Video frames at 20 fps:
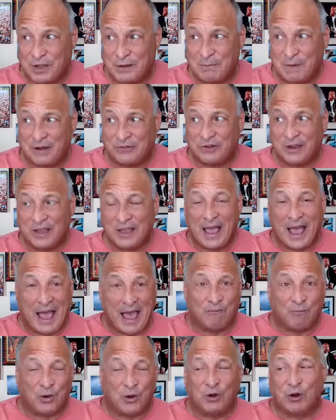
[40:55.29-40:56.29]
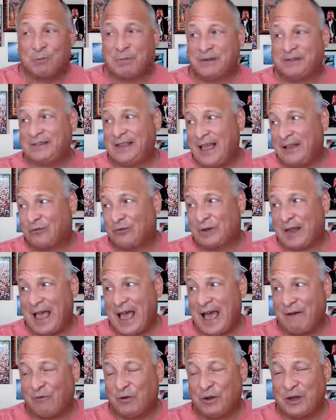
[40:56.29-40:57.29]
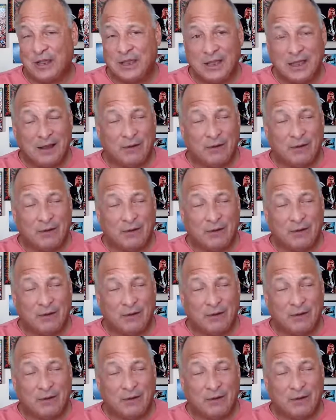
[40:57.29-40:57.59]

much have one or be scheduled to have one.